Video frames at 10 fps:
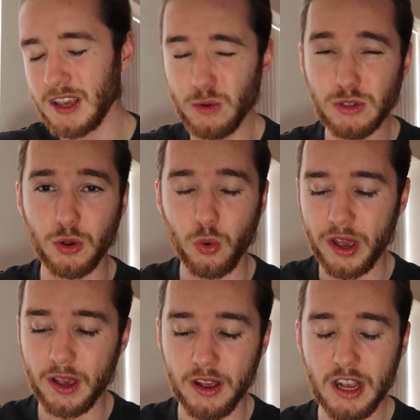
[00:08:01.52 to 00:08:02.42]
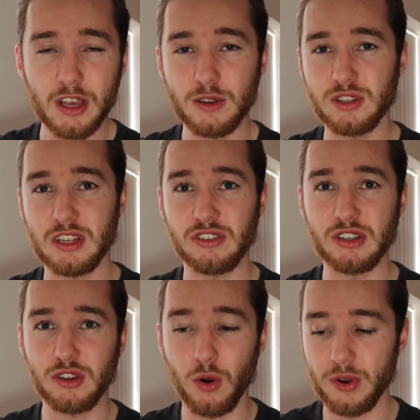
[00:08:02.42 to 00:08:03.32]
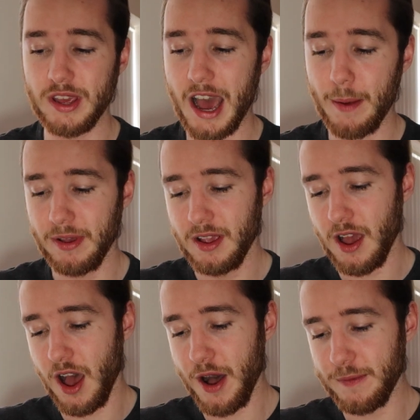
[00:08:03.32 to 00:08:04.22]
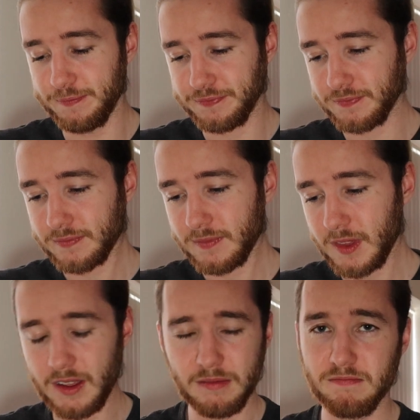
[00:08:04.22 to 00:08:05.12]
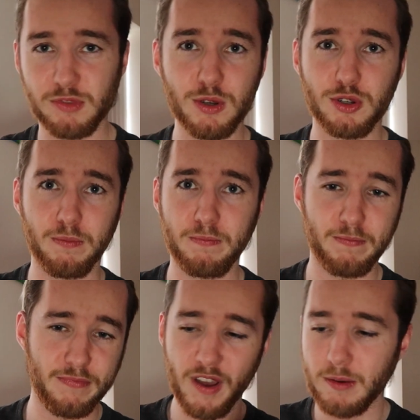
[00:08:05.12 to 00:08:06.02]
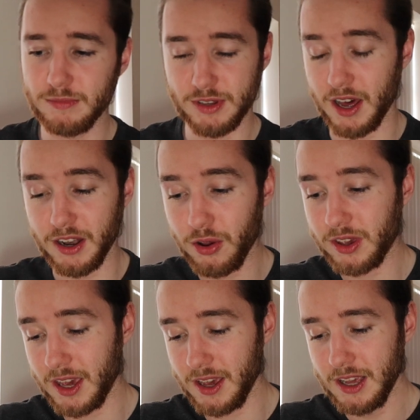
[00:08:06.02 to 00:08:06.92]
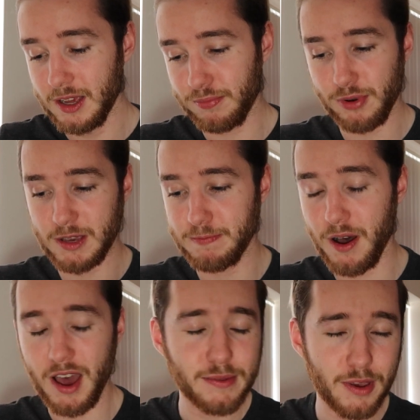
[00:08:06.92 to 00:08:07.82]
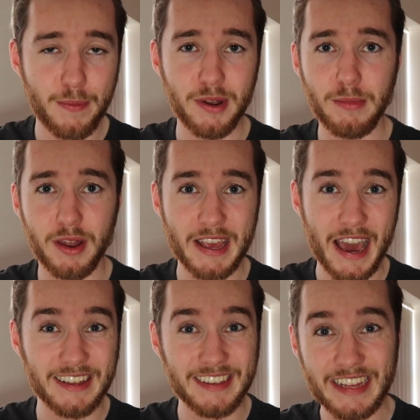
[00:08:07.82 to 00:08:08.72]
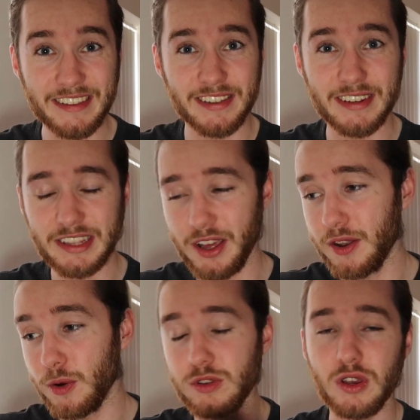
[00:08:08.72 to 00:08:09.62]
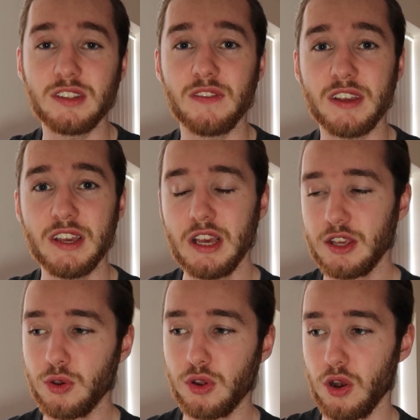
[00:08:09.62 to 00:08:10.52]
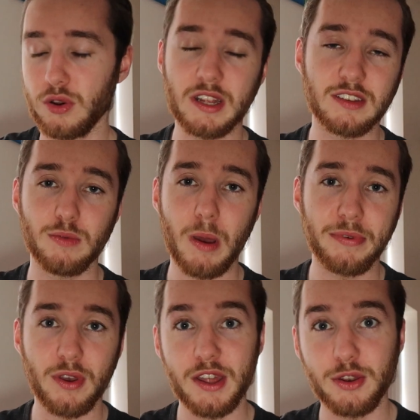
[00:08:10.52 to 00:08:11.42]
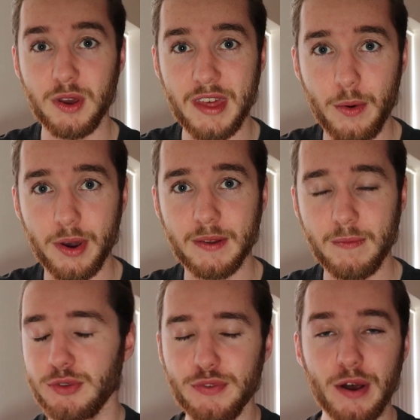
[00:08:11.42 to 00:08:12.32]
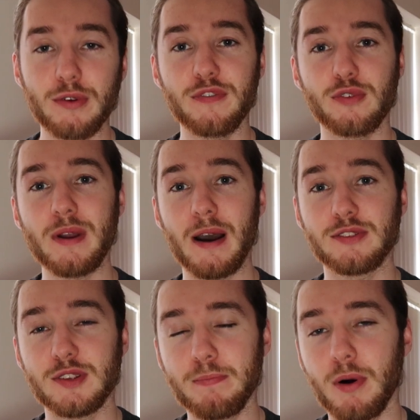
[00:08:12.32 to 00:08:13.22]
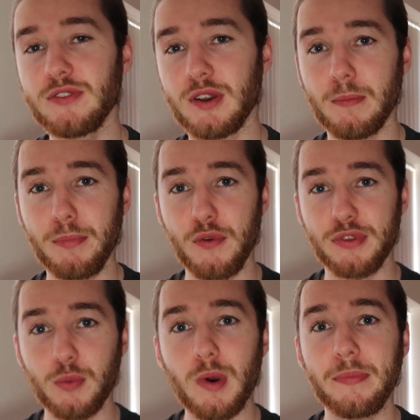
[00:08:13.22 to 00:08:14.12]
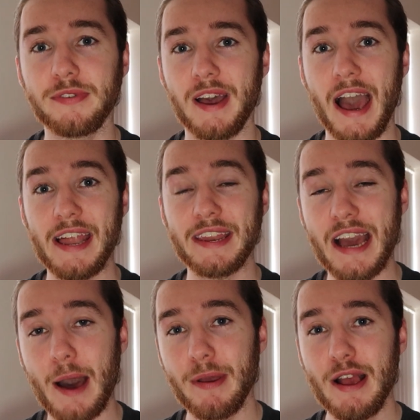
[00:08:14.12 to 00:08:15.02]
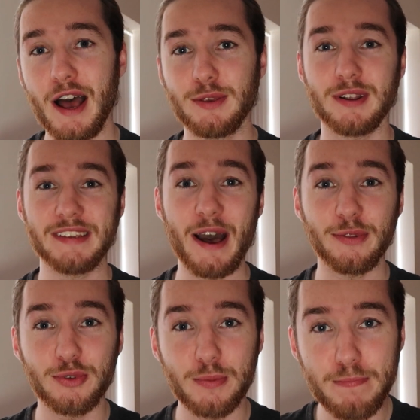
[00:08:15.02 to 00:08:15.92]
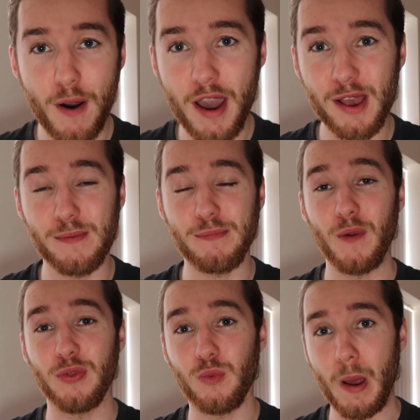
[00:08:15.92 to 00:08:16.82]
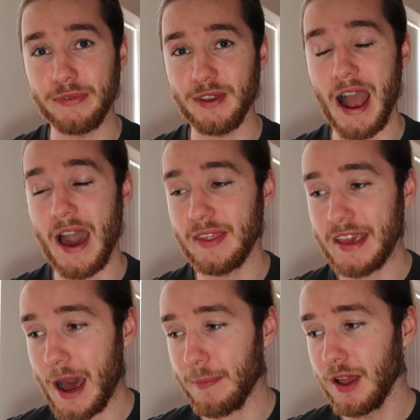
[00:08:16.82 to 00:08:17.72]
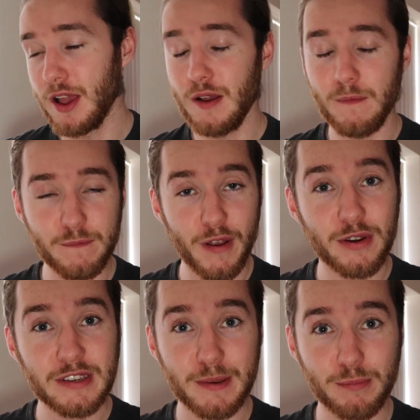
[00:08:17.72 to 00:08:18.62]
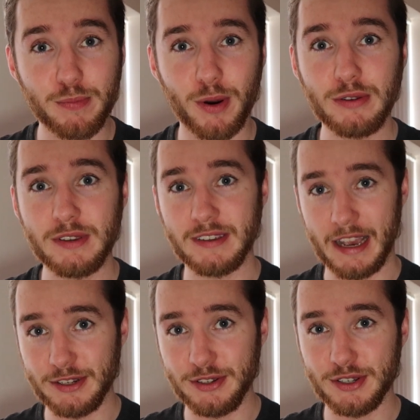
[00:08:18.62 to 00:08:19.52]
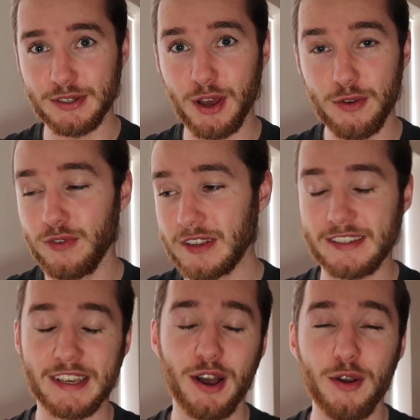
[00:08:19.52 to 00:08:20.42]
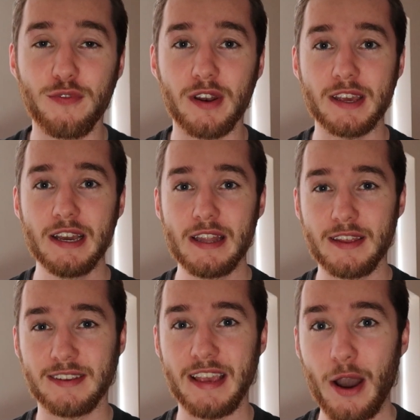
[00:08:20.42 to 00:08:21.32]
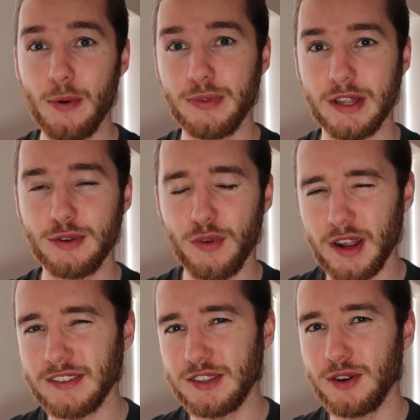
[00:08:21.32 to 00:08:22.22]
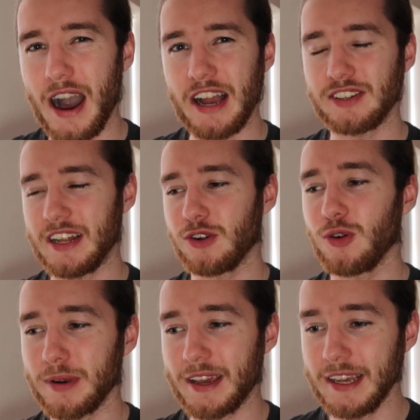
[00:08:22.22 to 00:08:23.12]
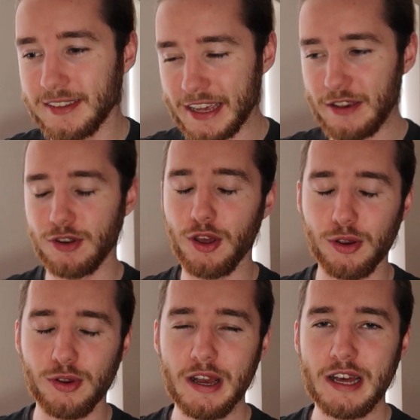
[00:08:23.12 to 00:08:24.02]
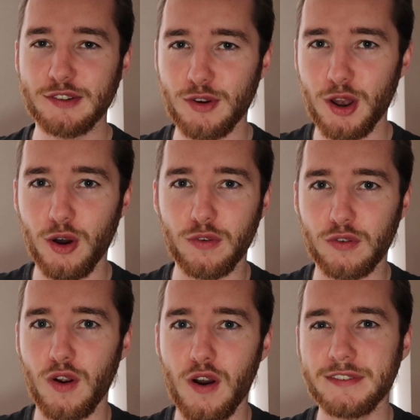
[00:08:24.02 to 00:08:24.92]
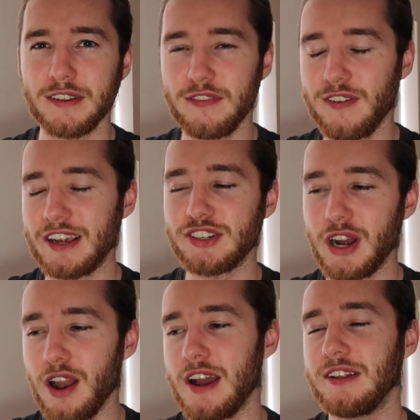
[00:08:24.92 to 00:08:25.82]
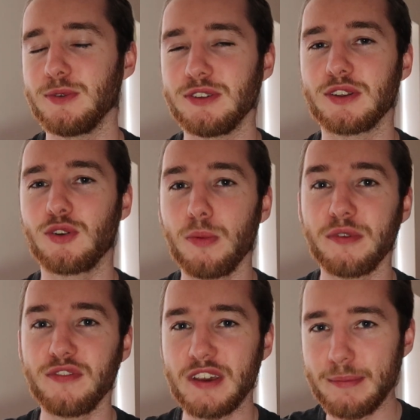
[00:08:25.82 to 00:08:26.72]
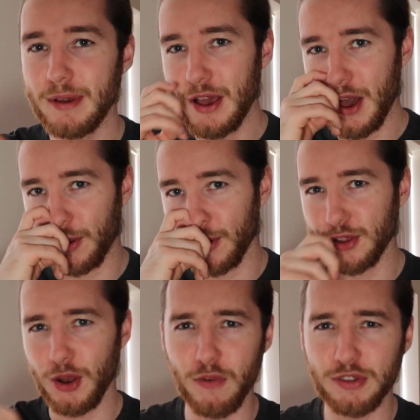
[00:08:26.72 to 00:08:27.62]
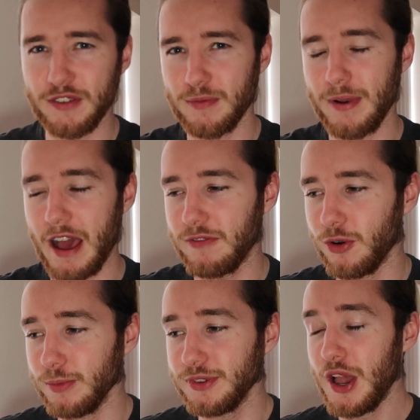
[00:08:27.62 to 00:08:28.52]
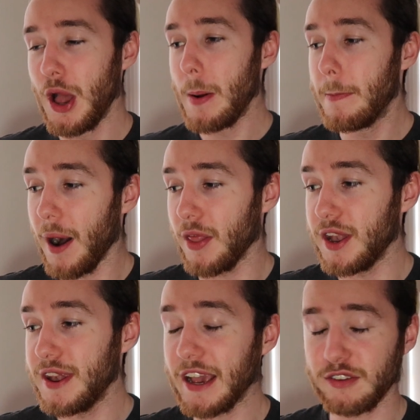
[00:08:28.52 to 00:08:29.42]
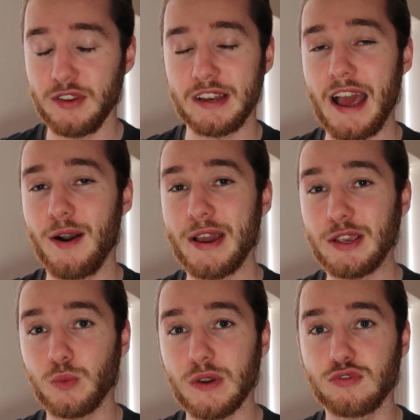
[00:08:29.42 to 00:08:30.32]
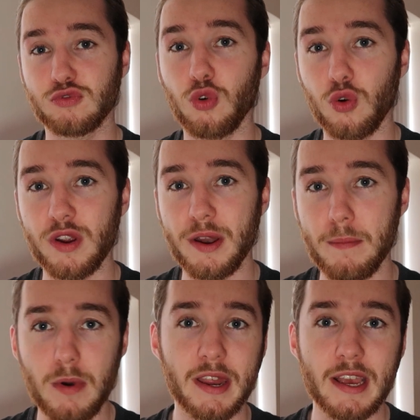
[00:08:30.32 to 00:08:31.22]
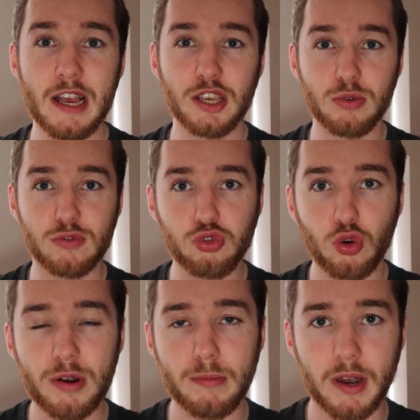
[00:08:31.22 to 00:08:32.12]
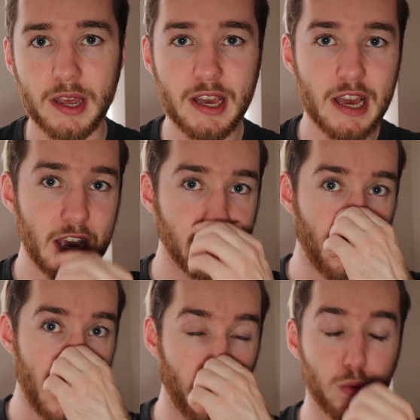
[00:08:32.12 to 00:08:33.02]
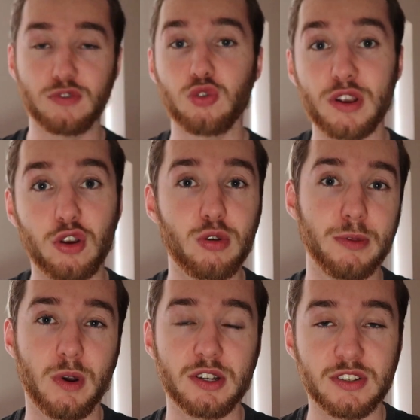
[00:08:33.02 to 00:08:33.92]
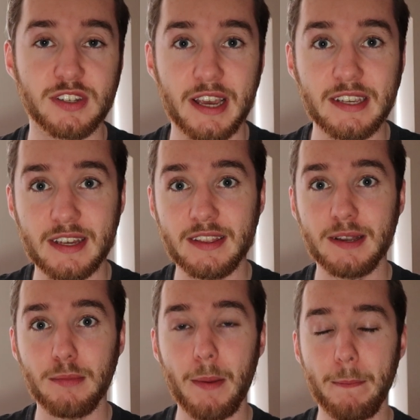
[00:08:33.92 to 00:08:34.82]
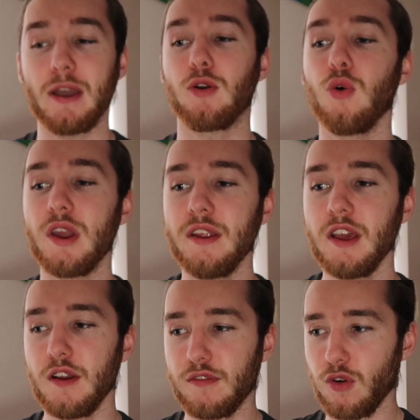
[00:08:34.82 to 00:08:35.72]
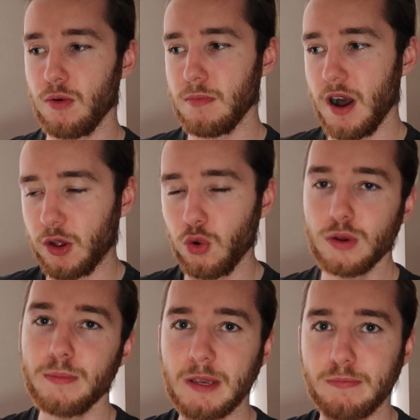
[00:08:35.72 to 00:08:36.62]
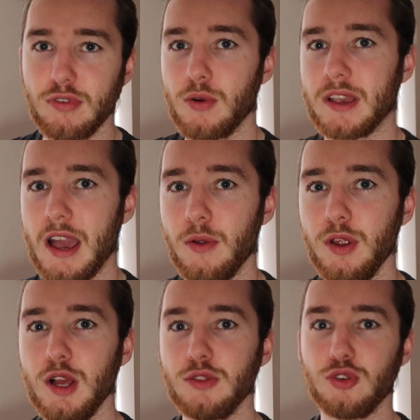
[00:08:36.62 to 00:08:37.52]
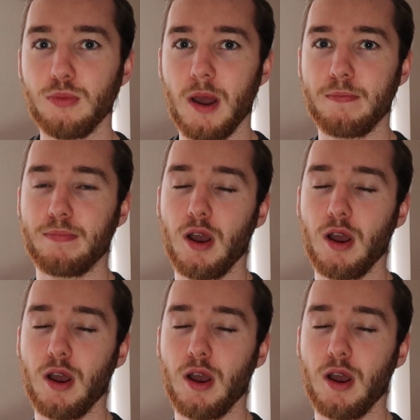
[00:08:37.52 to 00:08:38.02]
and also quicker. You just literally go on the app, use your thumb to unlock it, press buy, type in the money, and it's instantly done. Alternatively, you can log into the website and do it that way. So you've now gone through how to deposit on both the website and the app, as well as how to buy on both the website and the app. Very simple process, as you can hopefully see. Hopefully this has helped and you realize it's not actually that complicated, even though there are a lot of graphs and flashy lights, which is a common theme across a lot of the different platforms. But the next thing now is withdrawing money. So withdrawing money is where, or withdrawing crypto I should say, sending my Bitcoin from my Coinbase Pro account to my